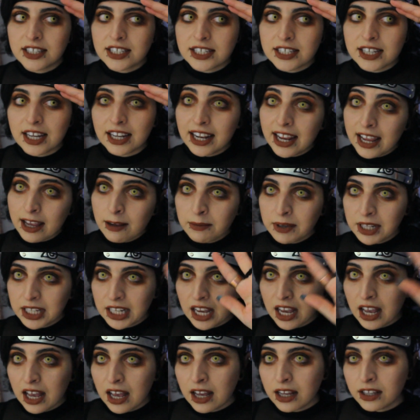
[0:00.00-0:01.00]
Jane
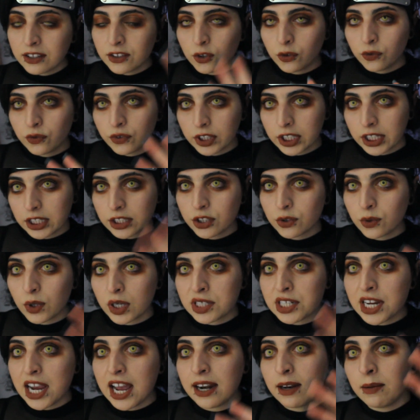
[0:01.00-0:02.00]
Mina, don't forget to
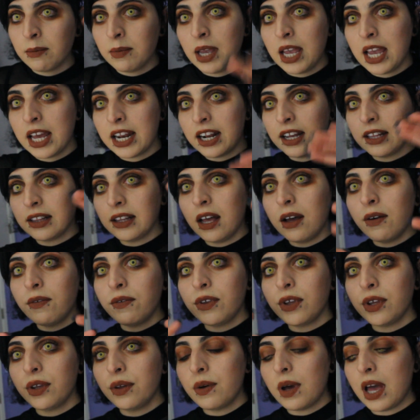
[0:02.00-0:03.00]
watch anime, and I love
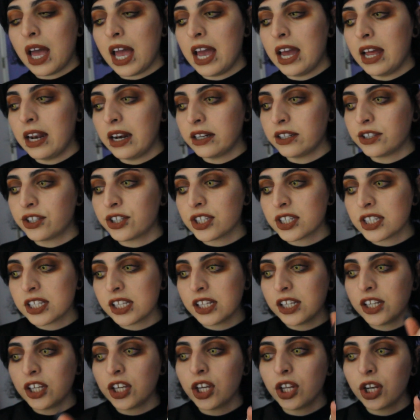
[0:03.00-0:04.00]
you. And just
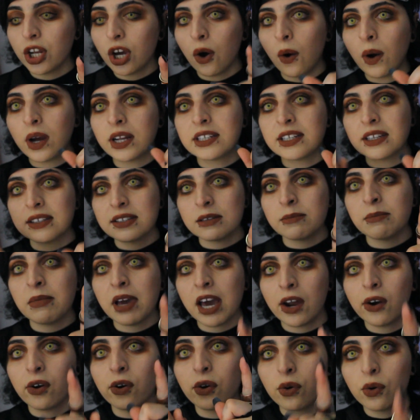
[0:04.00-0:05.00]
letting you know, it doesn't
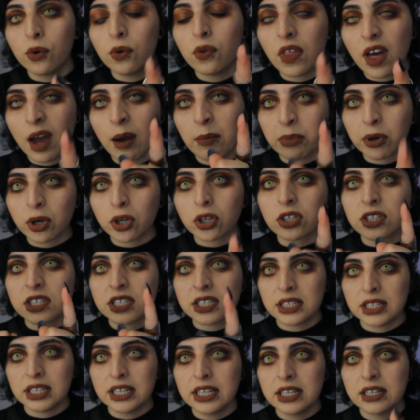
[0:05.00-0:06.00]
matter who that
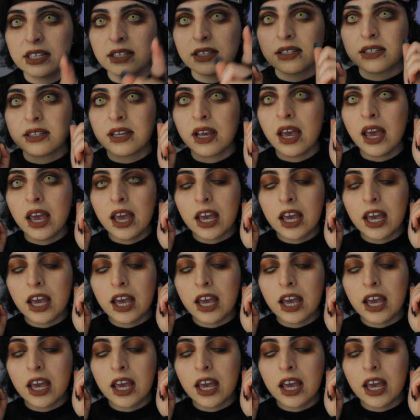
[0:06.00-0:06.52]
person is.